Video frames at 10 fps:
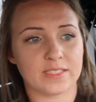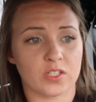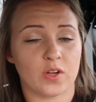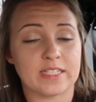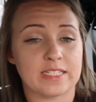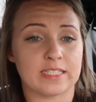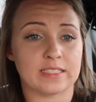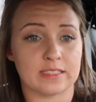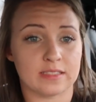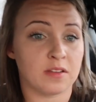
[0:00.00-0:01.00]
That's the
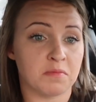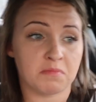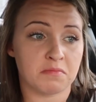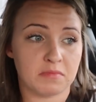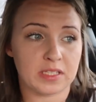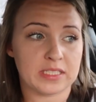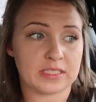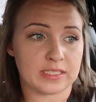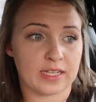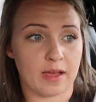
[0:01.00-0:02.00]
craziest
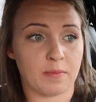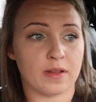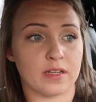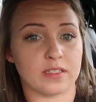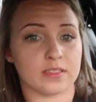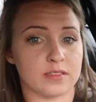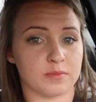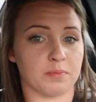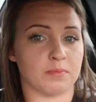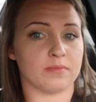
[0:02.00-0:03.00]
things that's happened is